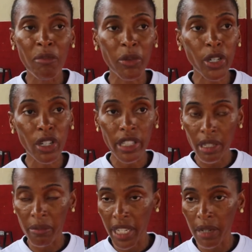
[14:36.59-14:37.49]
But we got
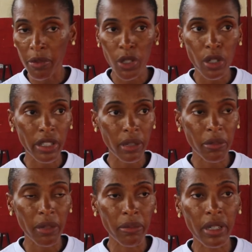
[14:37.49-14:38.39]
some names, we got some
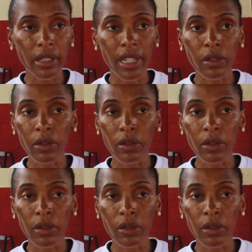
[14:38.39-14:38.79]
numbers, and